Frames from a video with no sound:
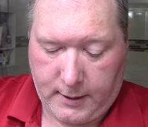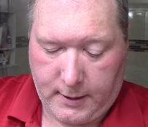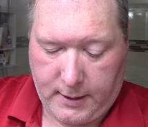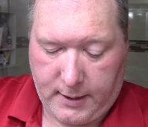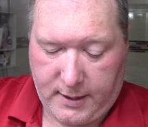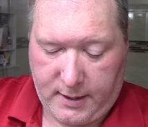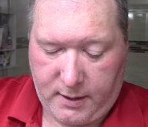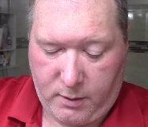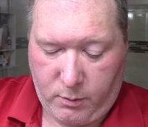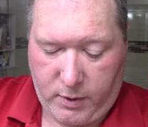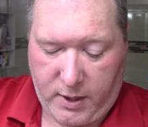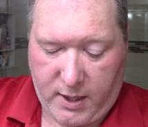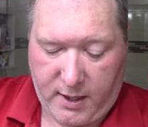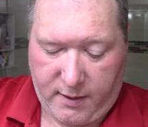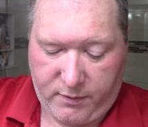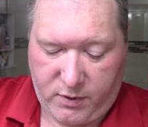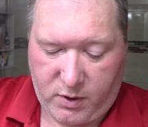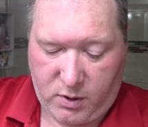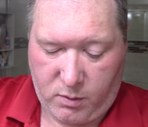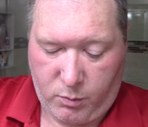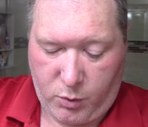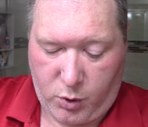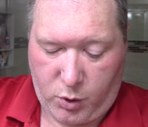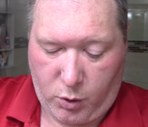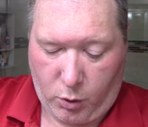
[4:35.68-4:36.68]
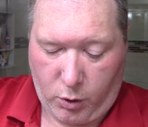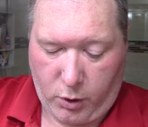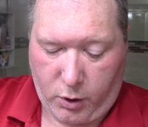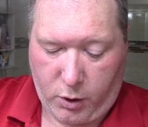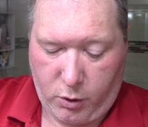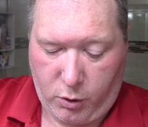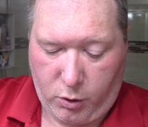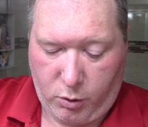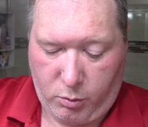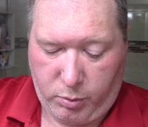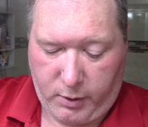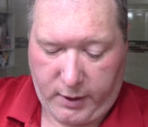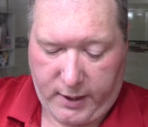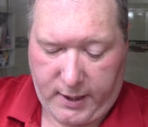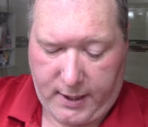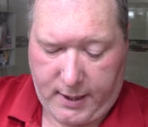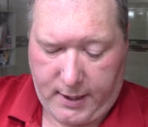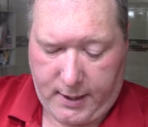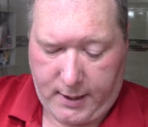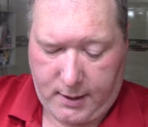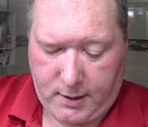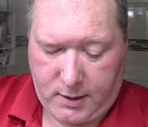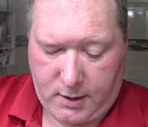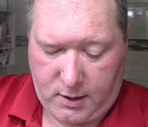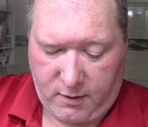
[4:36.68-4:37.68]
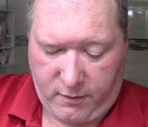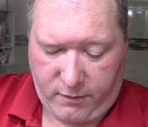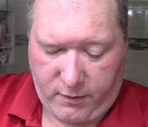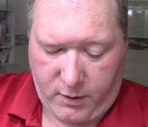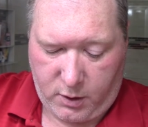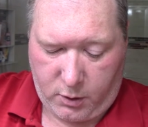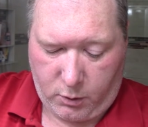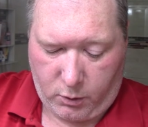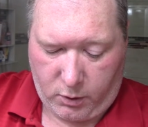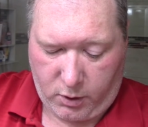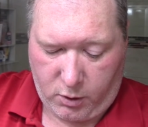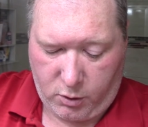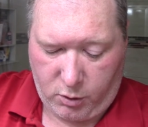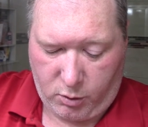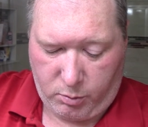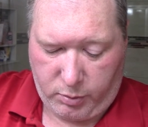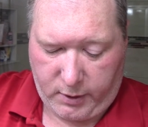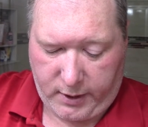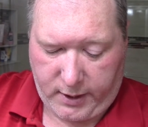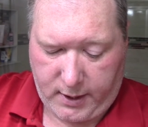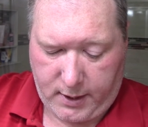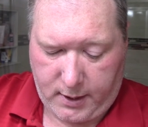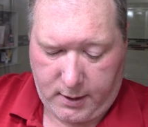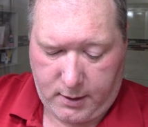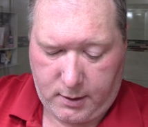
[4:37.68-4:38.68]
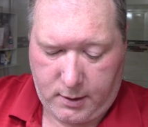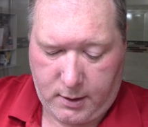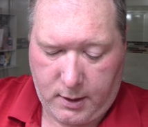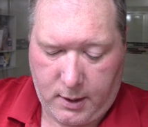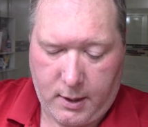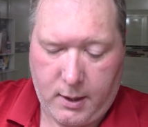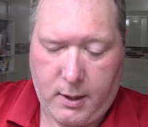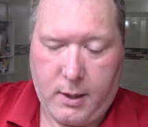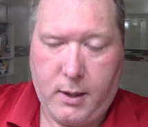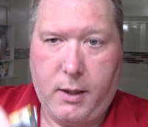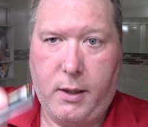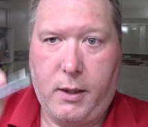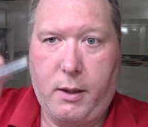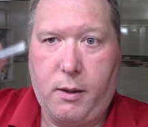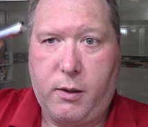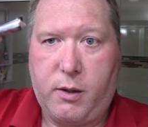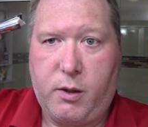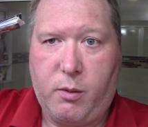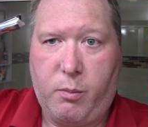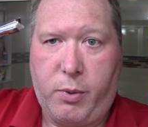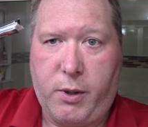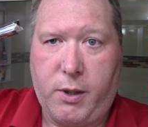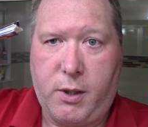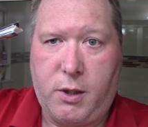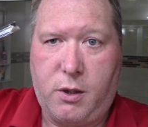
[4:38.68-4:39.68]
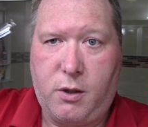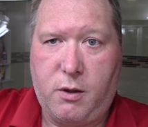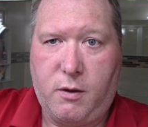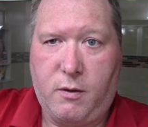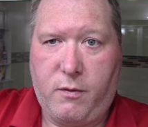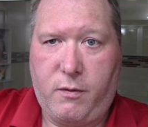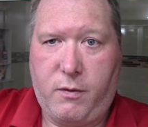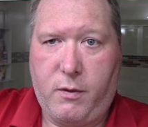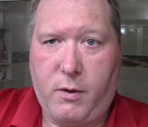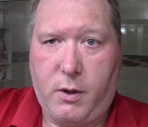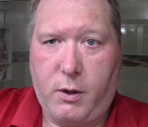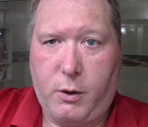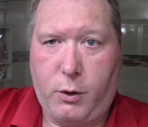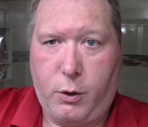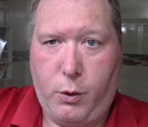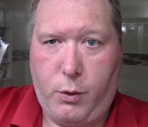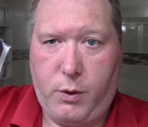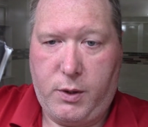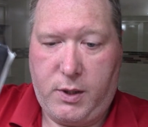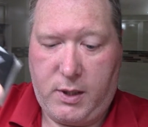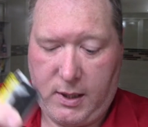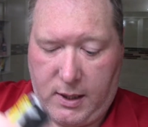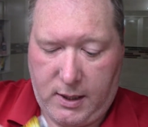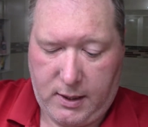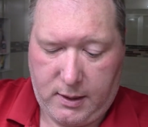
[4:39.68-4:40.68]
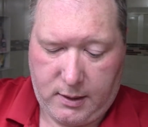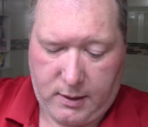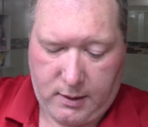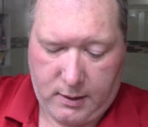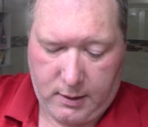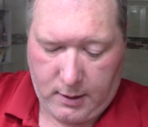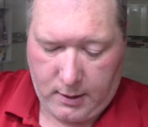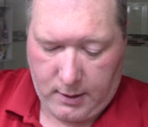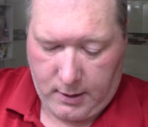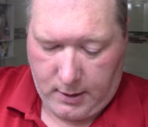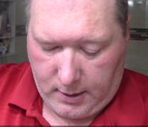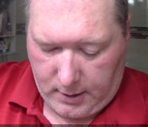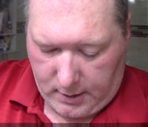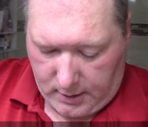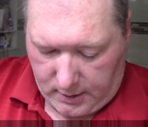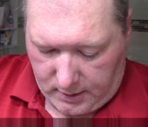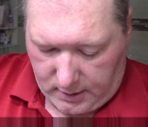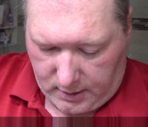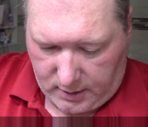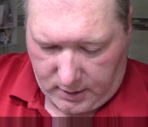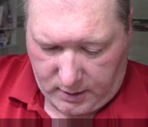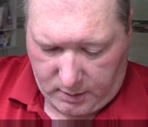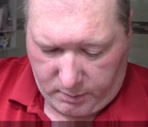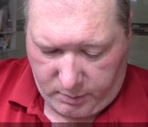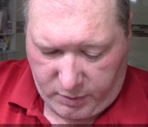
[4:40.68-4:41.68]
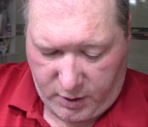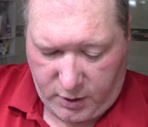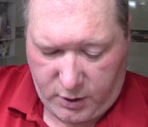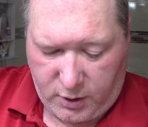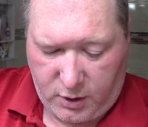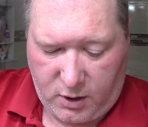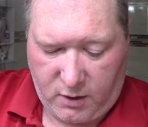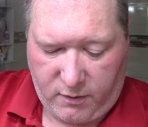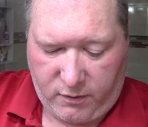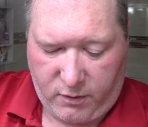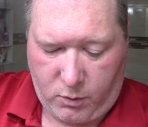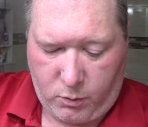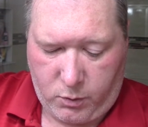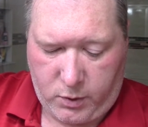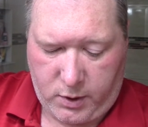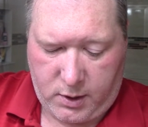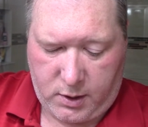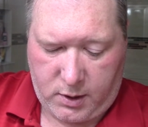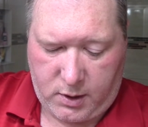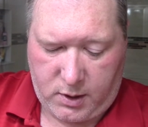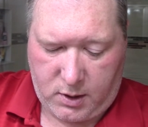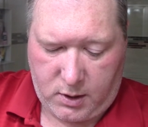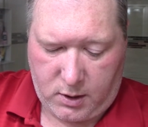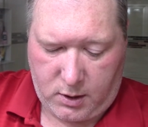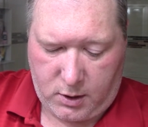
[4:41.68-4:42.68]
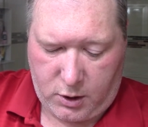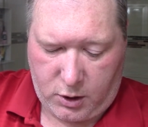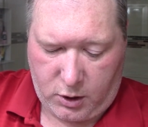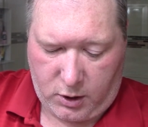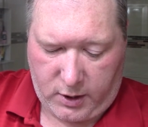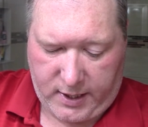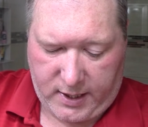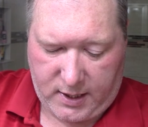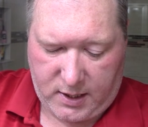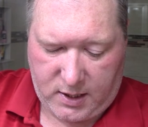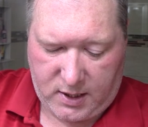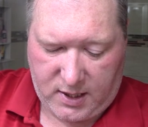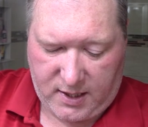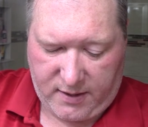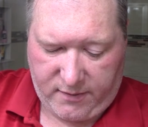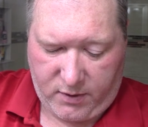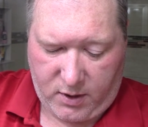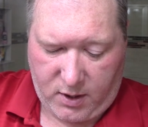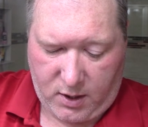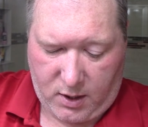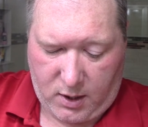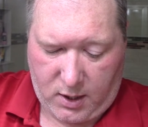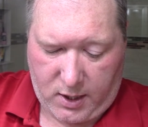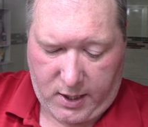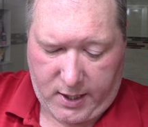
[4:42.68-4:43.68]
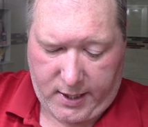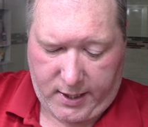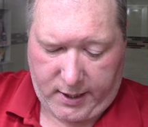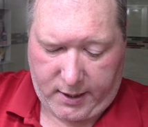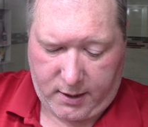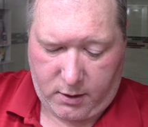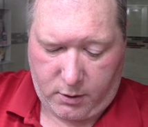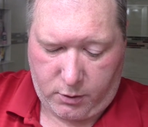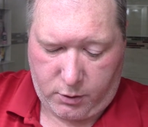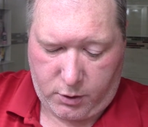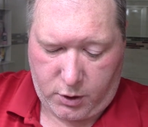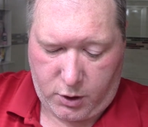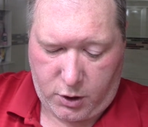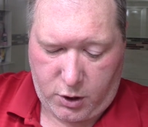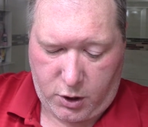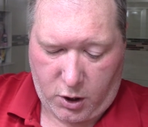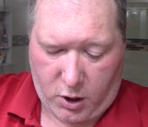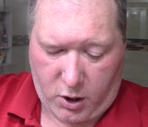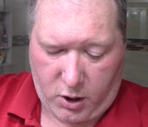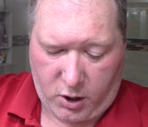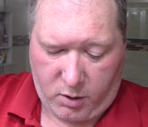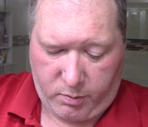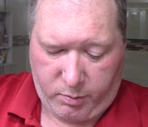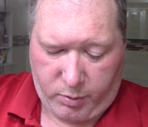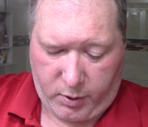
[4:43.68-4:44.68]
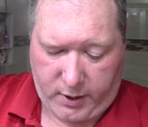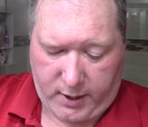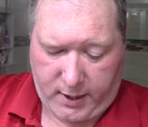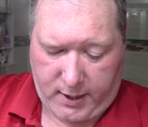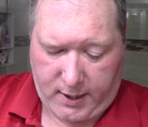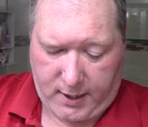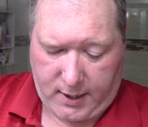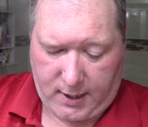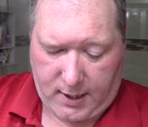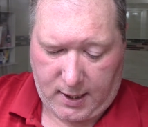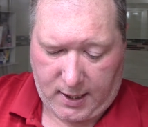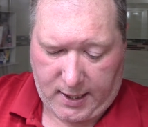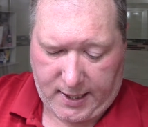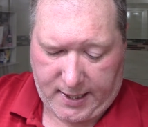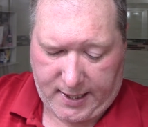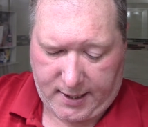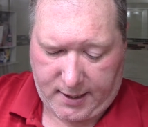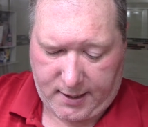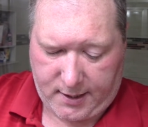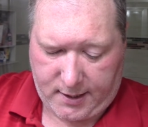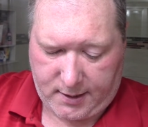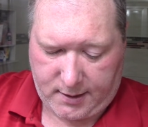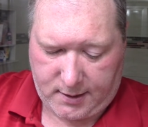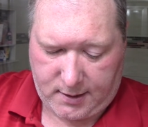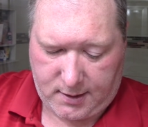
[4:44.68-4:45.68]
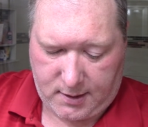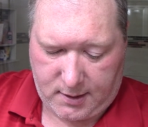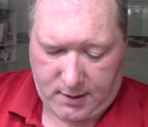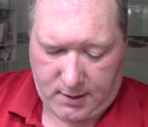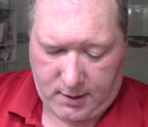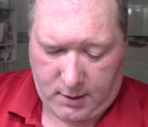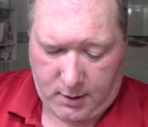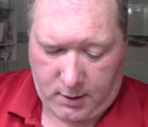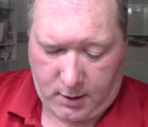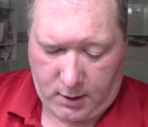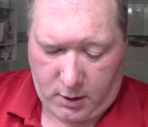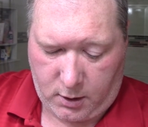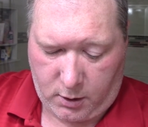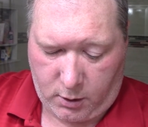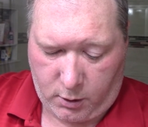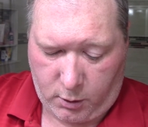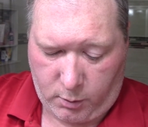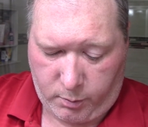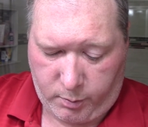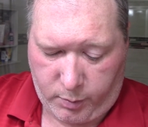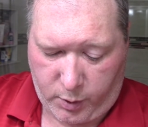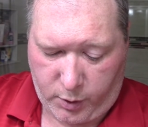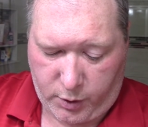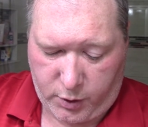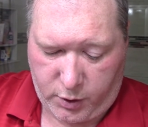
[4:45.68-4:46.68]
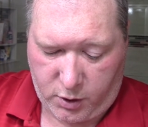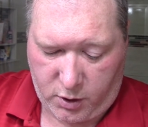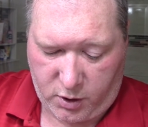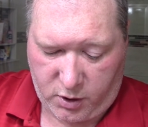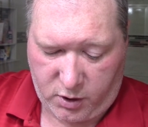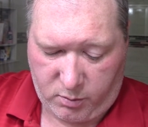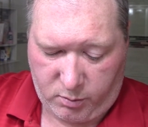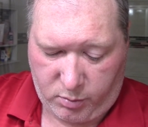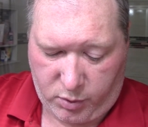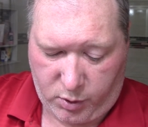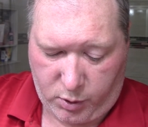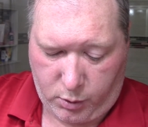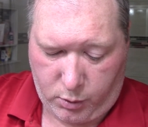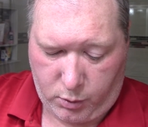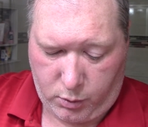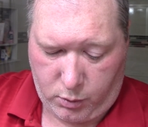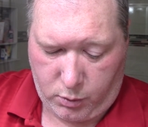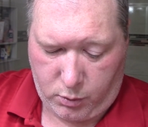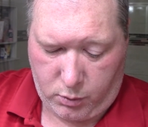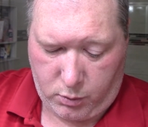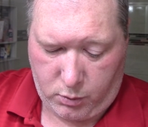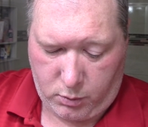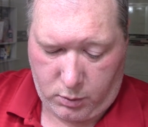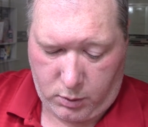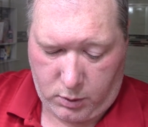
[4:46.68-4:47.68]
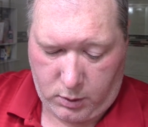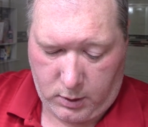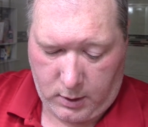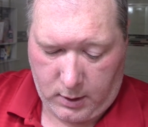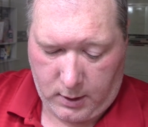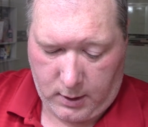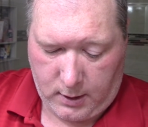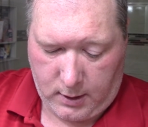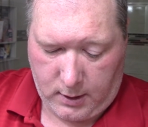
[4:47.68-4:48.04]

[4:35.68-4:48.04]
And then we have some Dorco blades, different Dorco blades. Here's a bunch of Lucy's, a bunch of different ones. Gillette 7 o'clock. There's a Shark blade. Ladas is in here. Persona Blues.